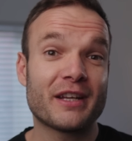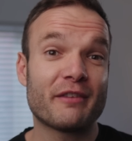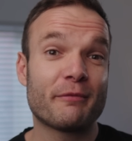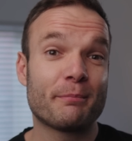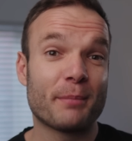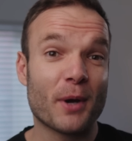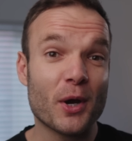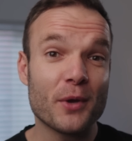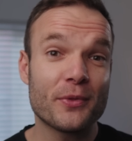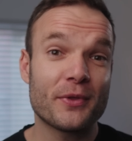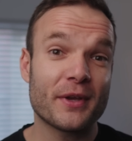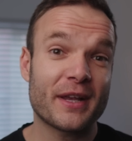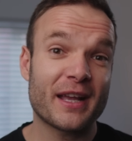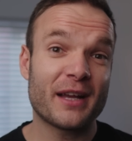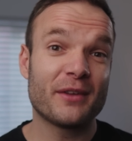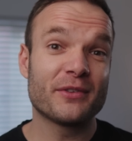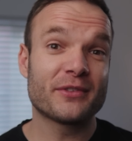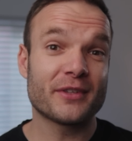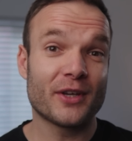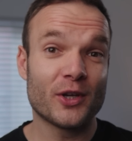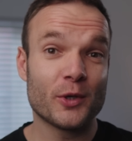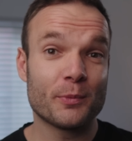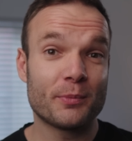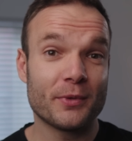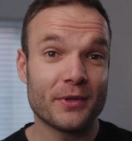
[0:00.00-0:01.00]
have both
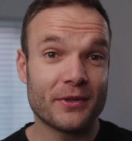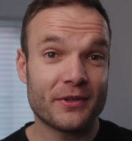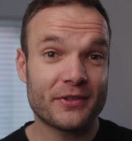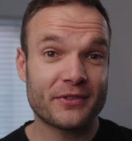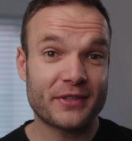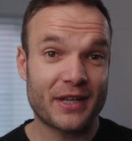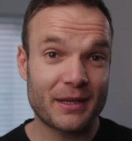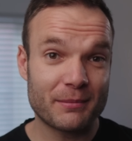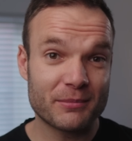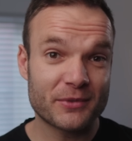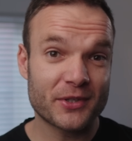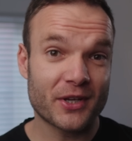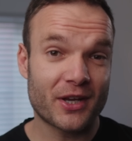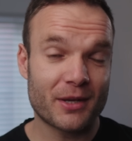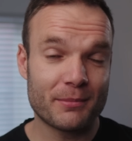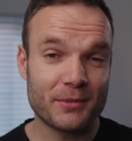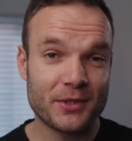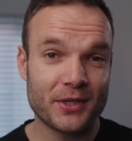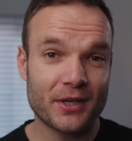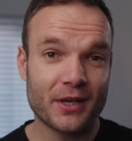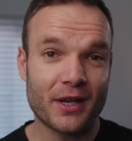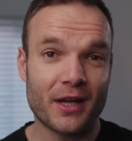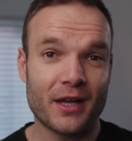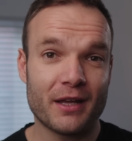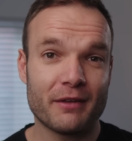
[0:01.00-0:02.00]
accounts open at the same time in
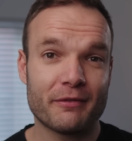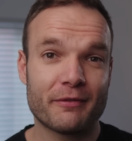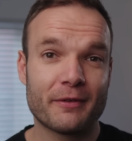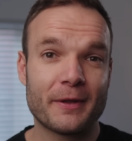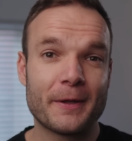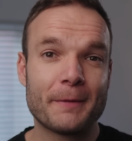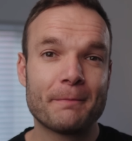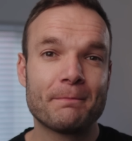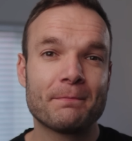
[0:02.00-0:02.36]
your life.